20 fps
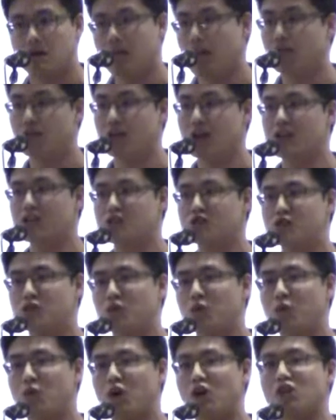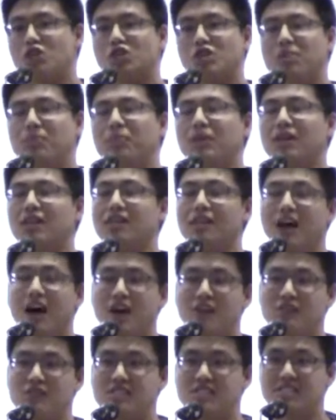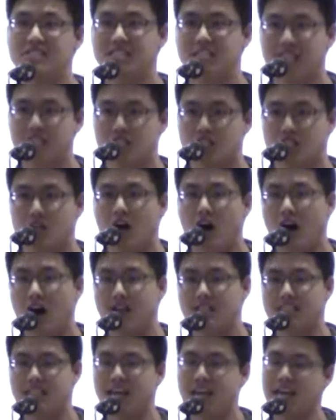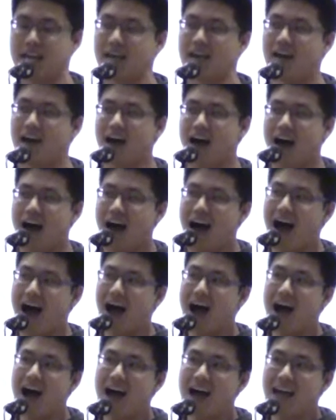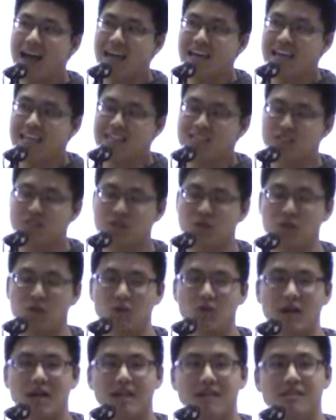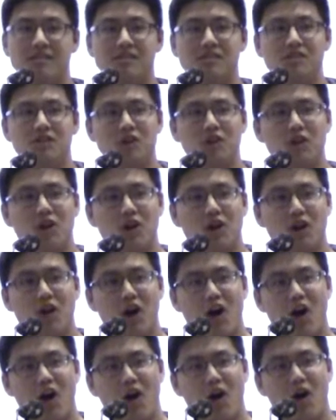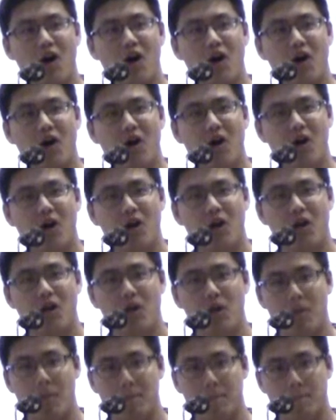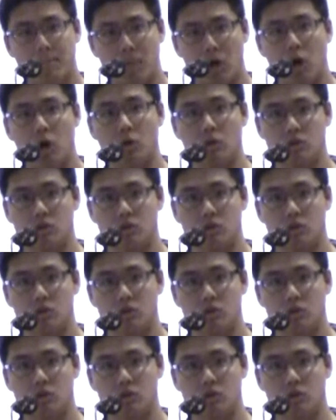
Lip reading: Never understood worship, but loves to sing songs like, I surrender almost.